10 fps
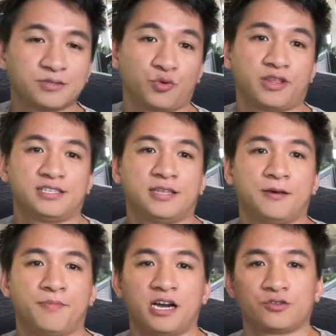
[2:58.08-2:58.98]
where they said the
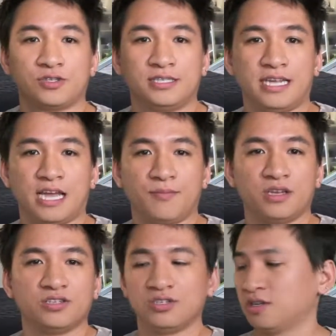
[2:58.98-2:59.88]
box was
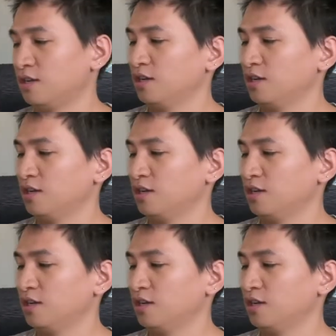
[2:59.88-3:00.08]
damaged,